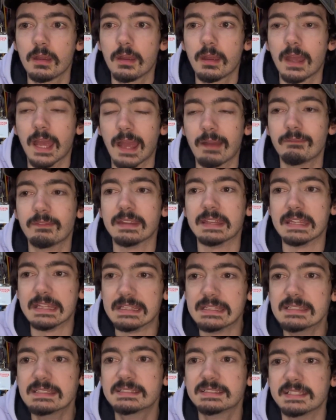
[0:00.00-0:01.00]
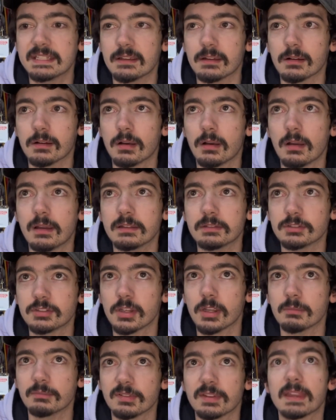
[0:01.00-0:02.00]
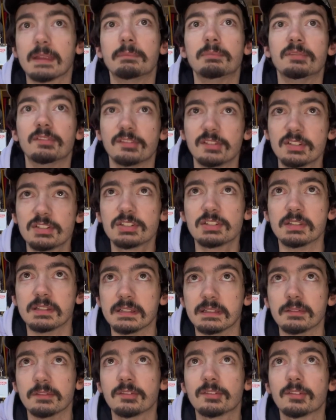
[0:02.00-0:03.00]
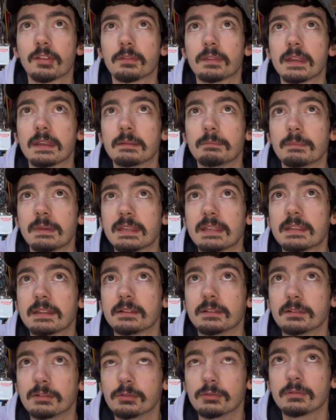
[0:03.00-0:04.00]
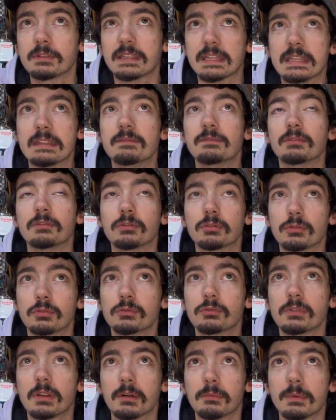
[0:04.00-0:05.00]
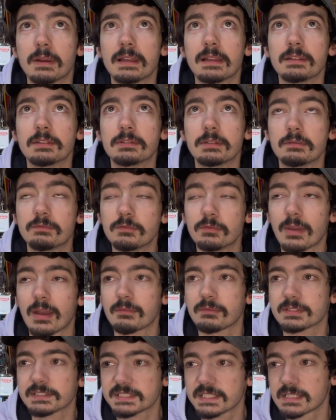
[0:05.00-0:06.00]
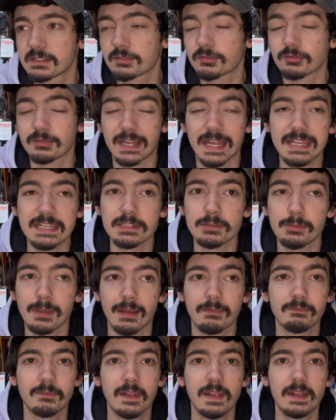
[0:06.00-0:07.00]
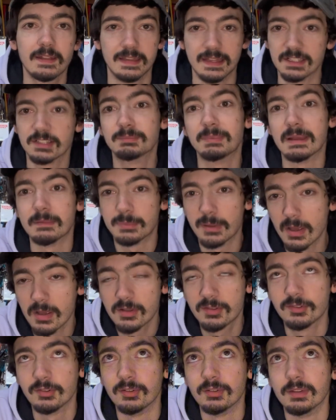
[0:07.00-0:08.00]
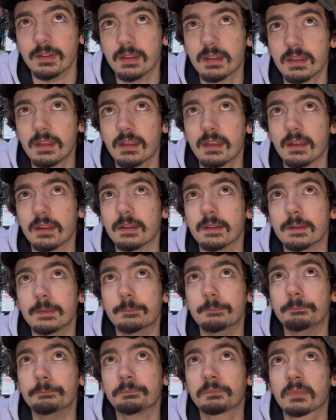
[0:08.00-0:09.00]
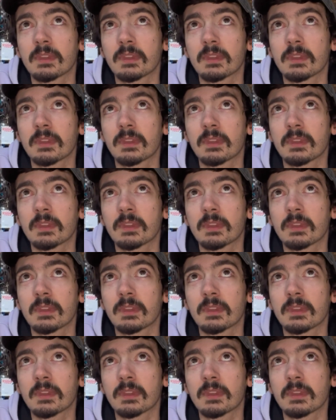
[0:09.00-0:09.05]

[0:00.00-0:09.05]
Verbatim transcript: have it easier in terms of their positioning, so they make it look even cooler. Where if you have a six or an eight, you have that spare person. Um,